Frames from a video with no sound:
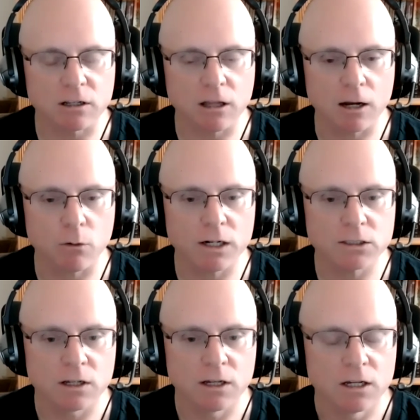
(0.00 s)
in a lot of
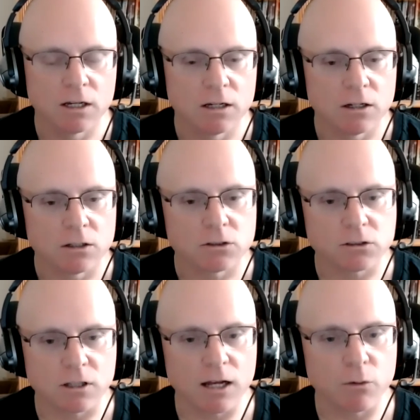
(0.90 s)
ways. So
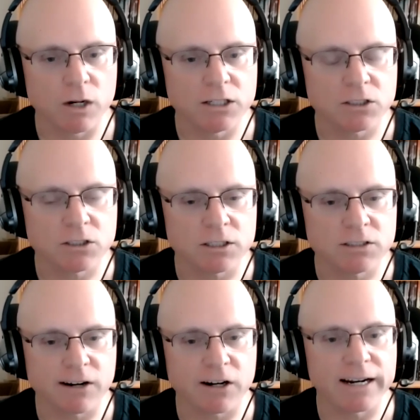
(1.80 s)
it's a lot of ways, it's
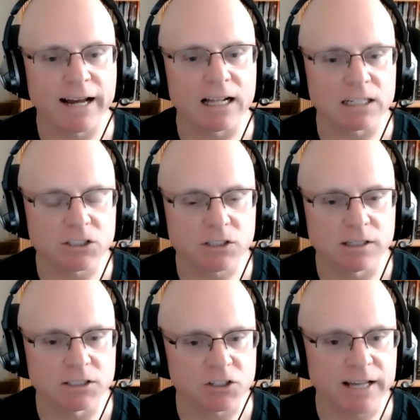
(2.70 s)
very analogous to
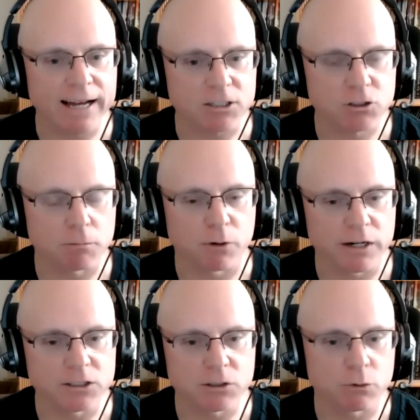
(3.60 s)
these attack
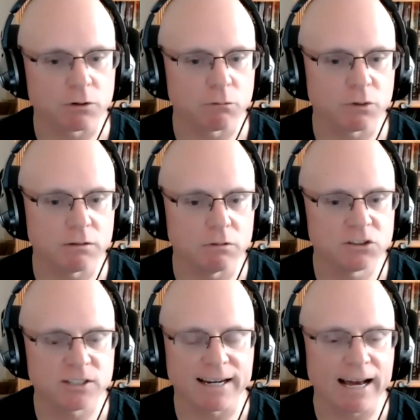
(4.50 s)
submarines that we would
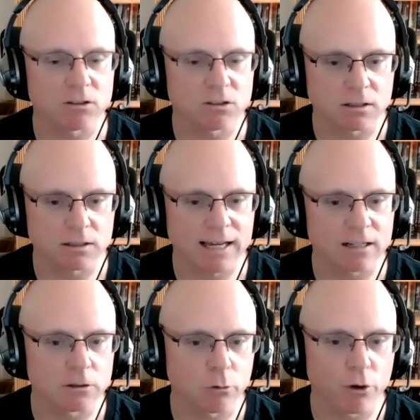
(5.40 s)
send out to kind
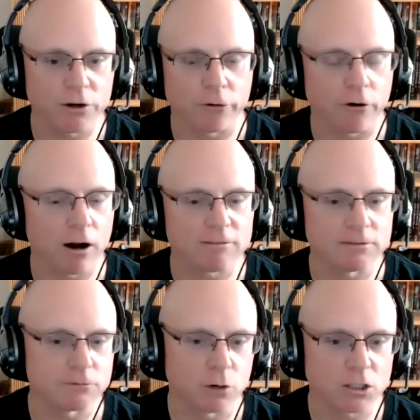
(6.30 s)
of loiter off
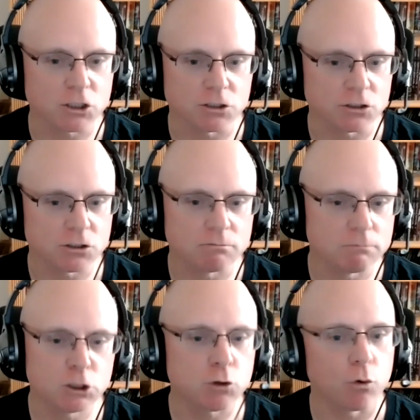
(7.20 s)
of Russia's
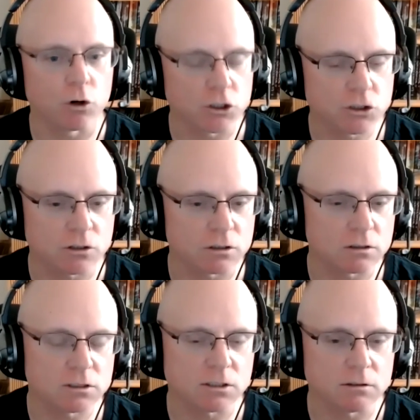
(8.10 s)
shores to
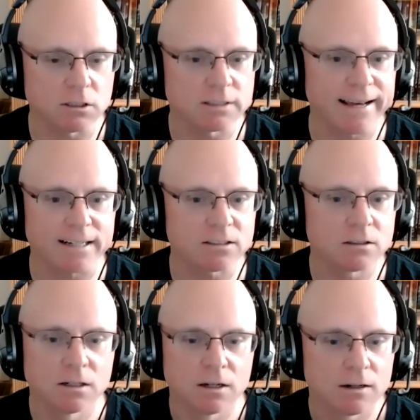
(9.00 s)
detect
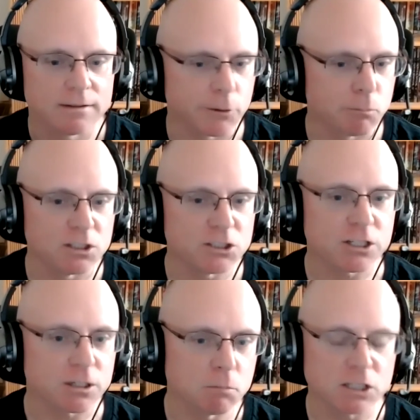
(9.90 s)
their
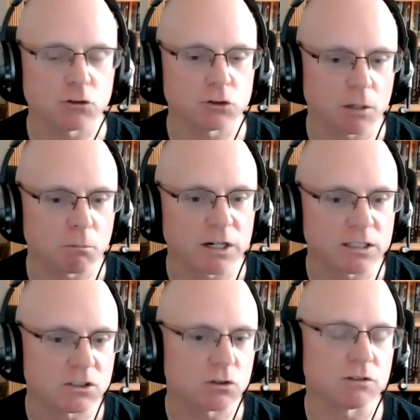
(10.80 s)
ballistic missile submarines.
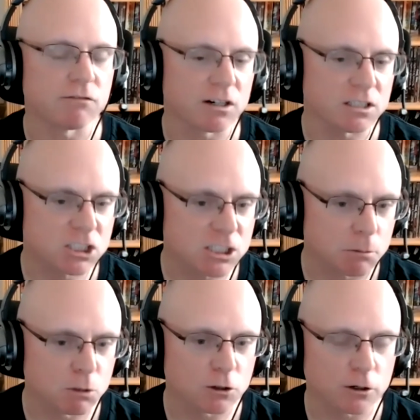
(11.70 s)
So it's a very
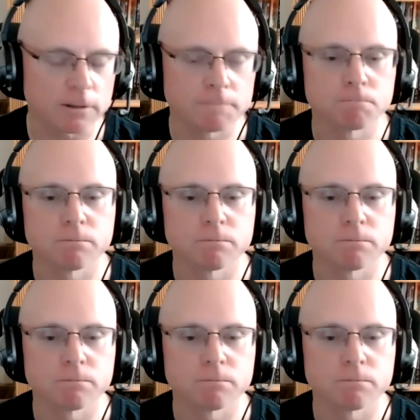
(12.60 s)
similar